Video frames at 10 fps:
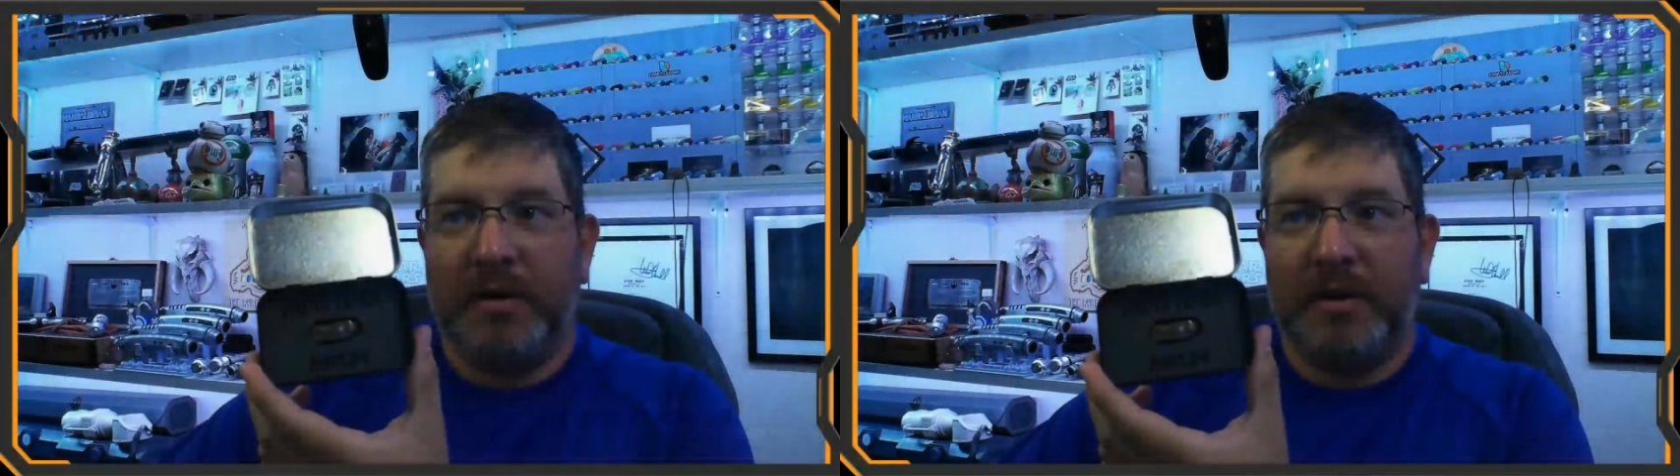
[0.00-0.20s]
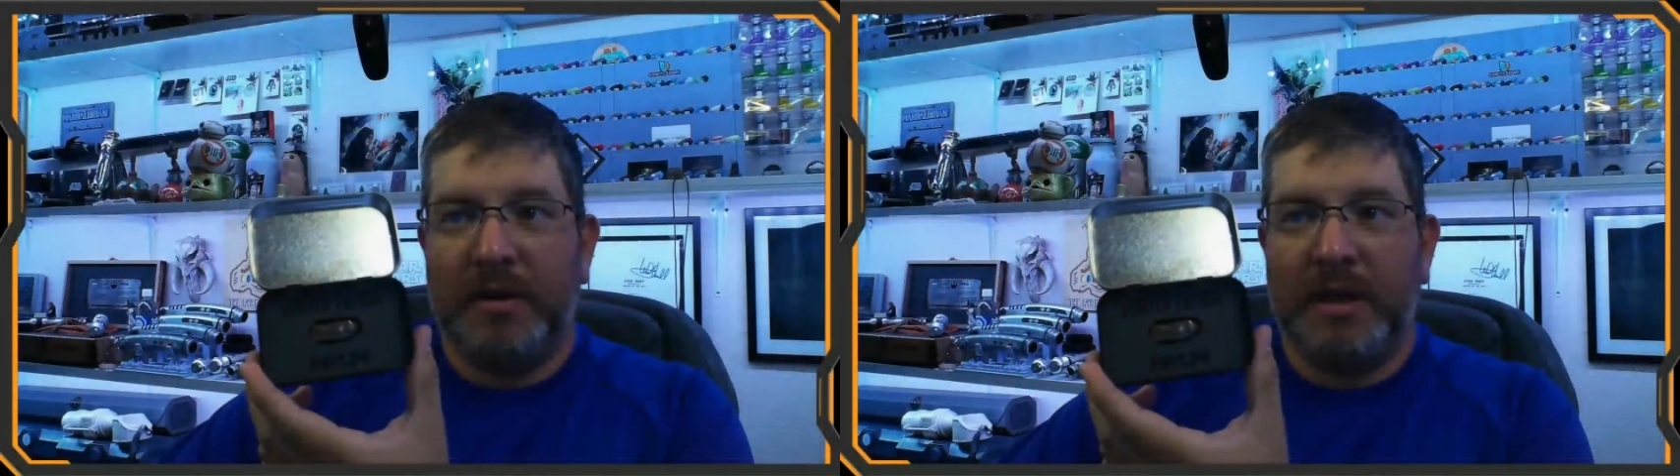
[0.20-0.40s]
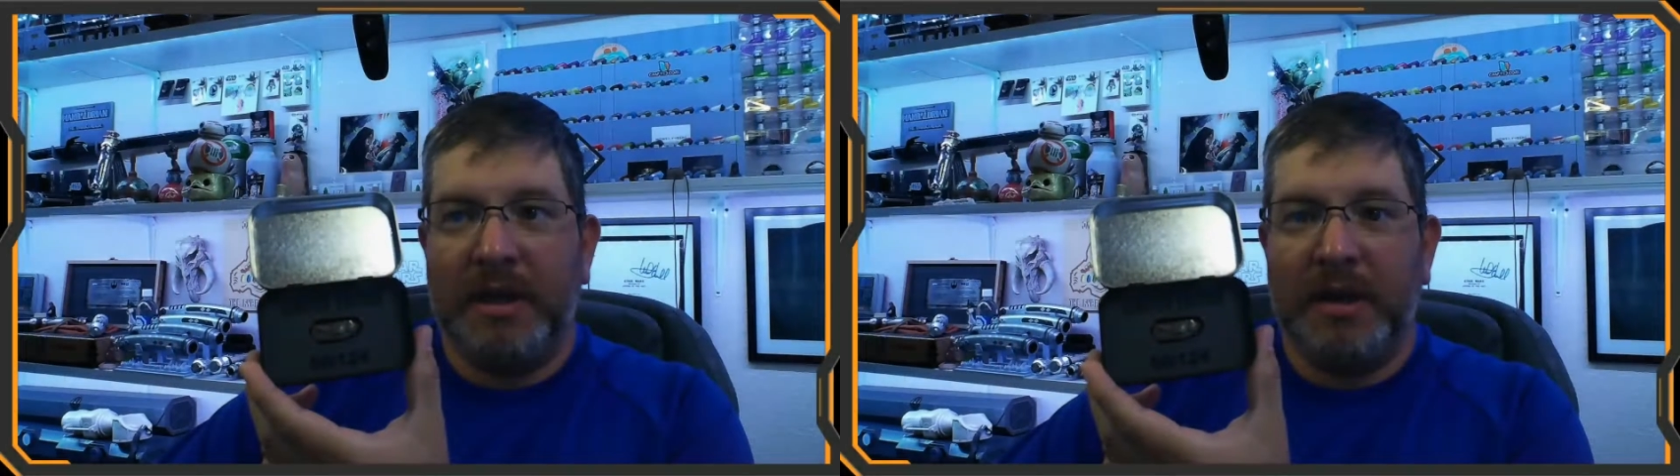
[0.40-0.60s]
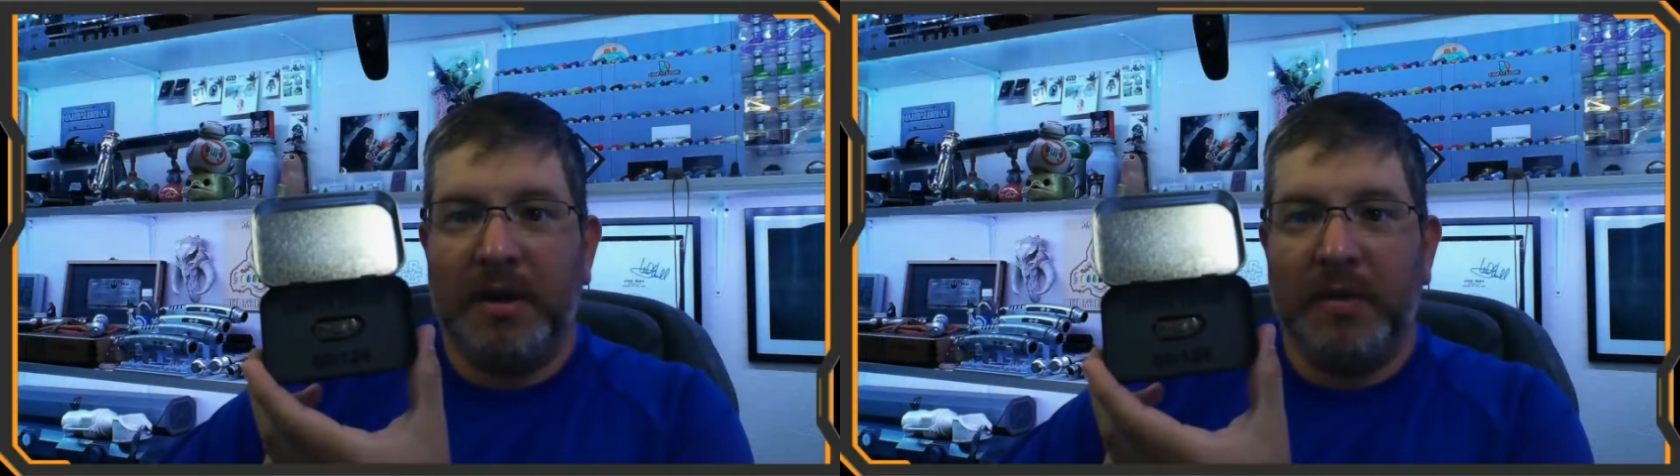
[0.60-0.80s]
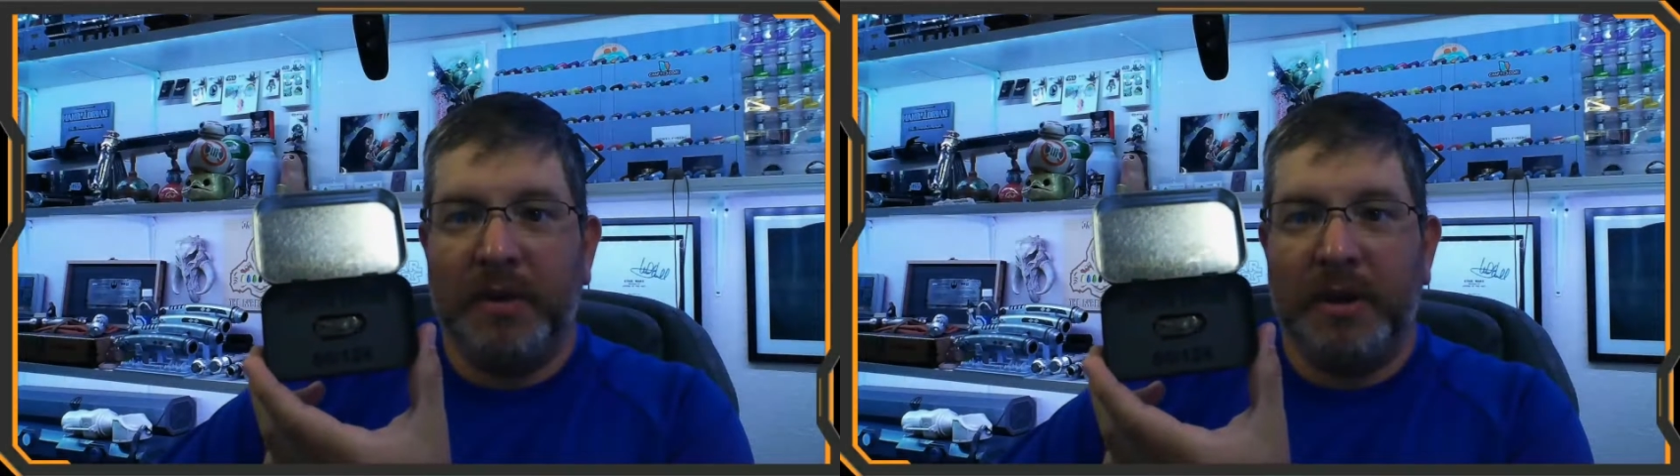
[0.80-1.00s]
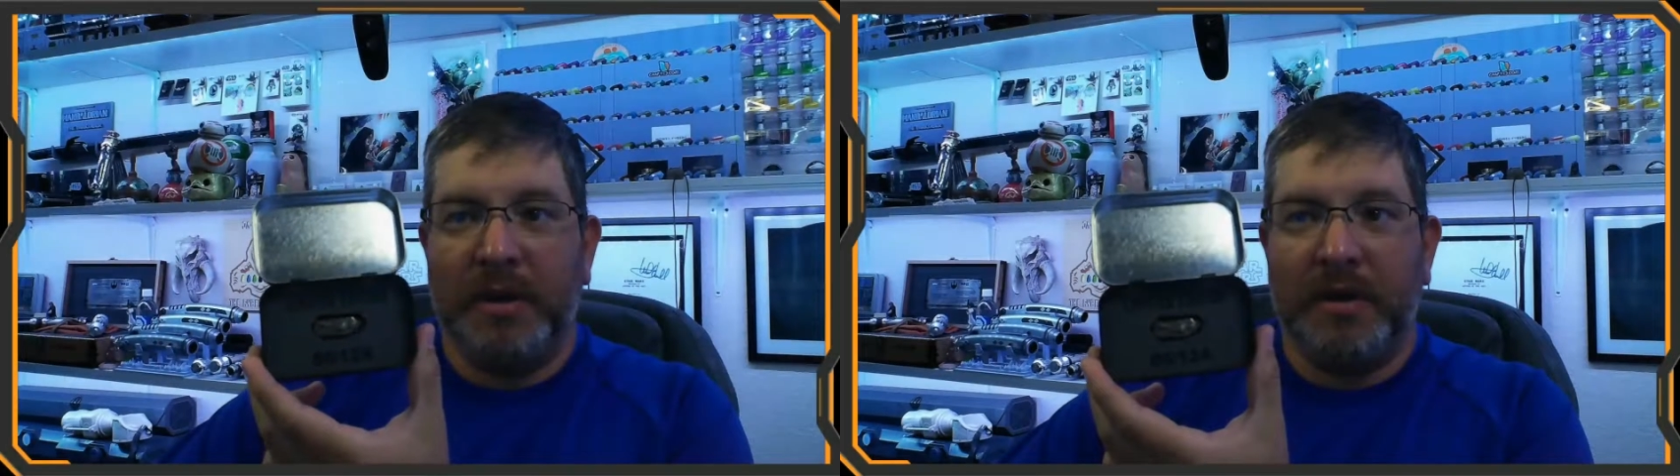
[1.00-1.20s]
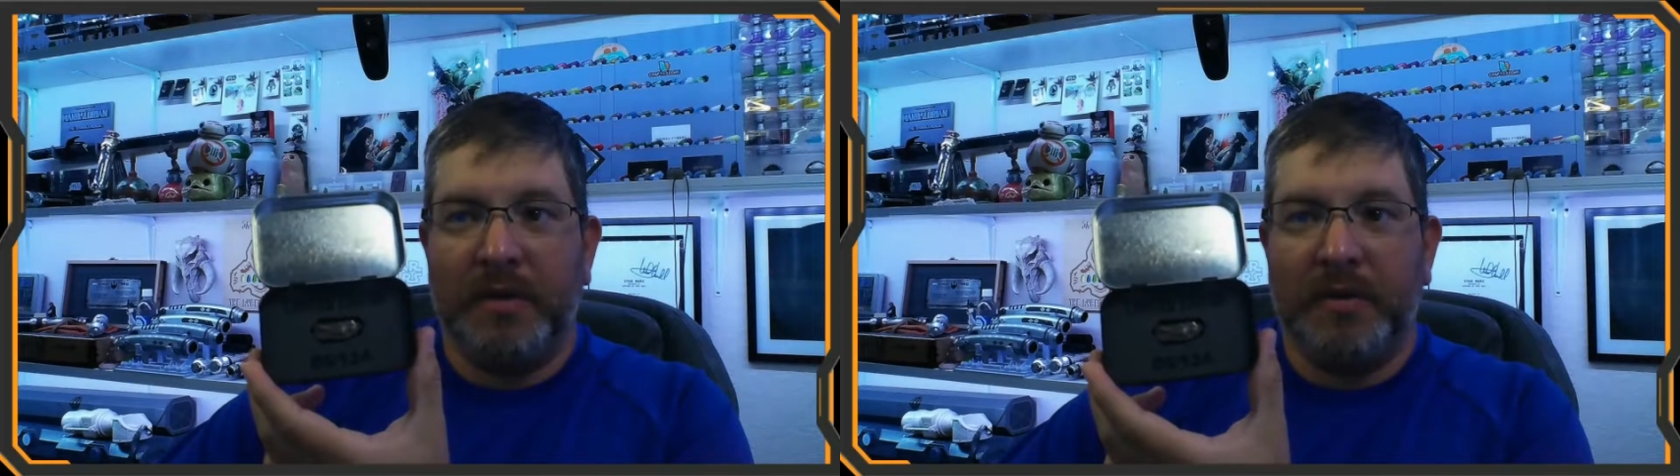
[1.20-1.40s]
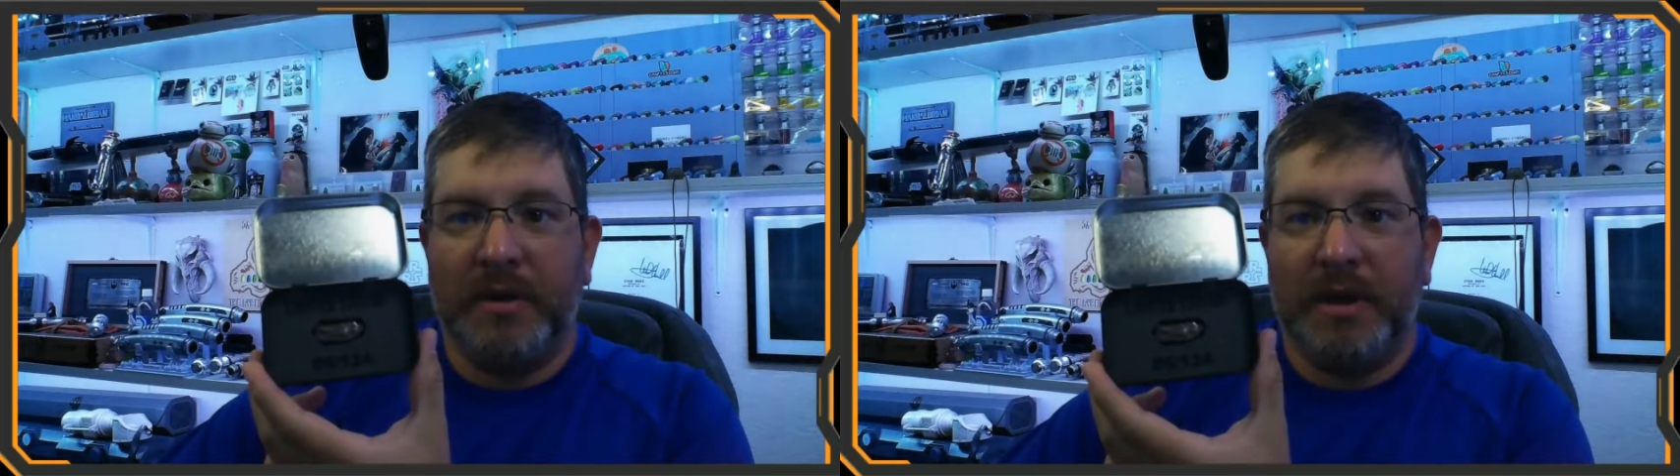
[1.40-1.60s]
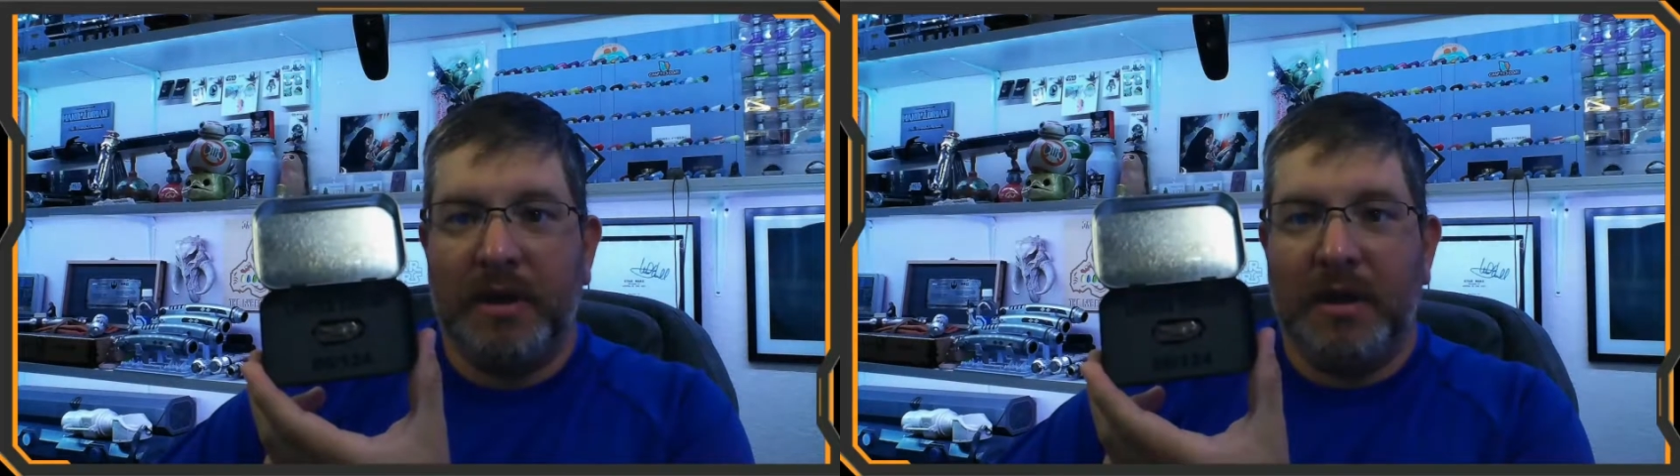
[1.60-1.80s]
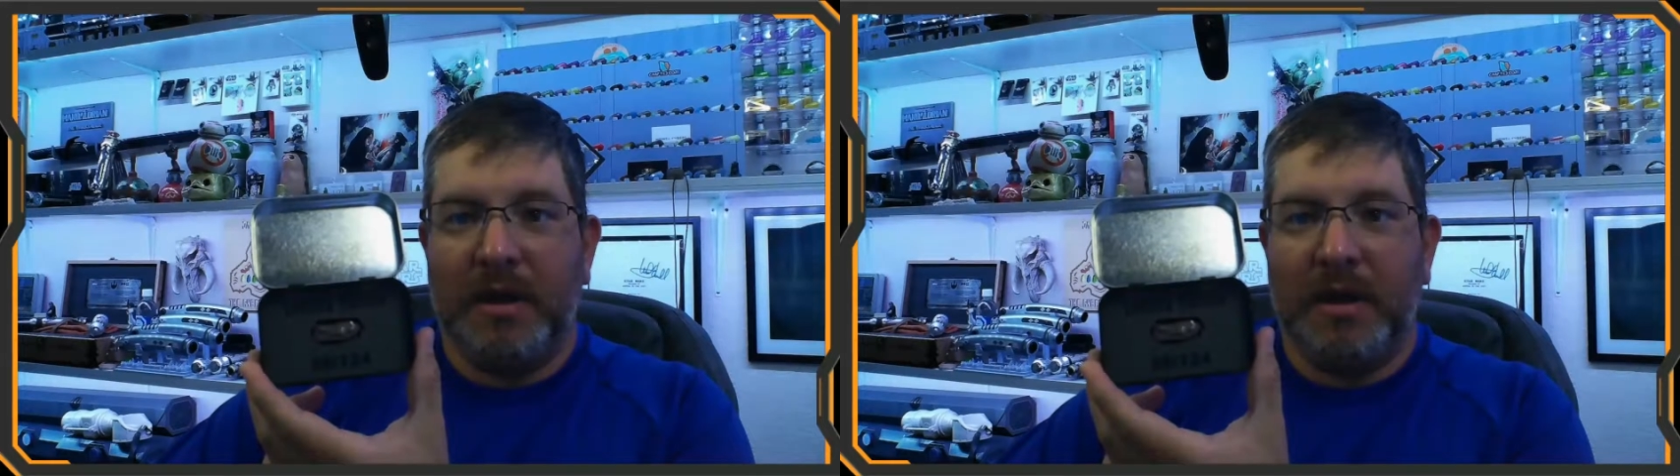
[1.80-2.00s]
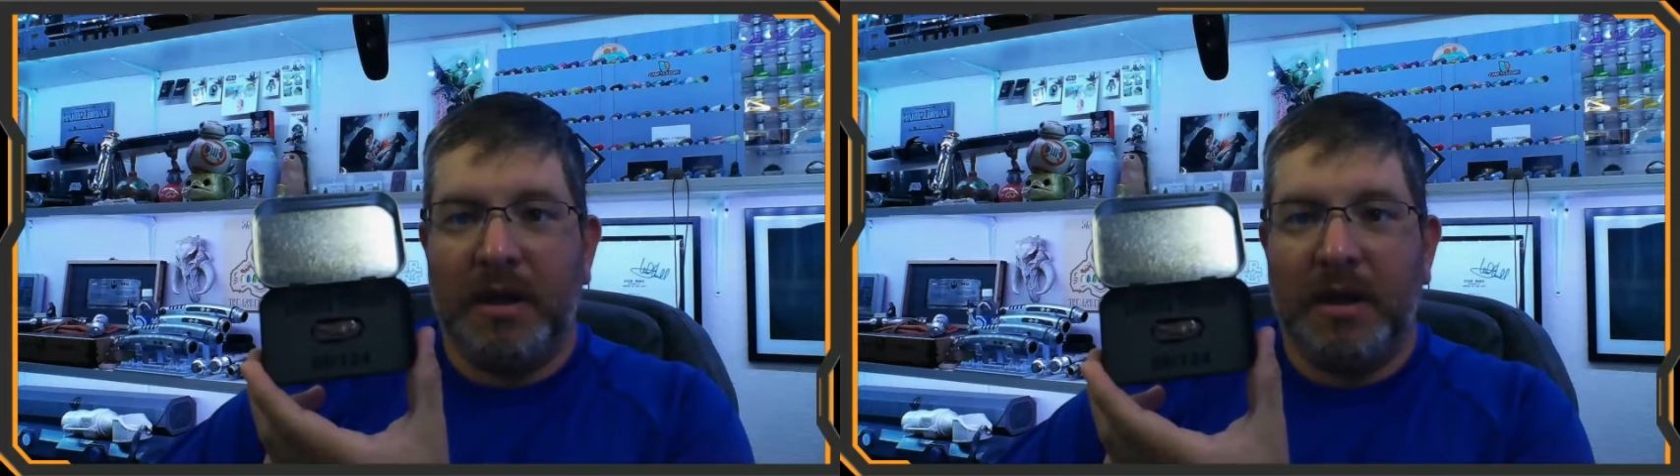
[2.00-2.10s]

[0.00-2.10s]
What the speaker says: There we go. All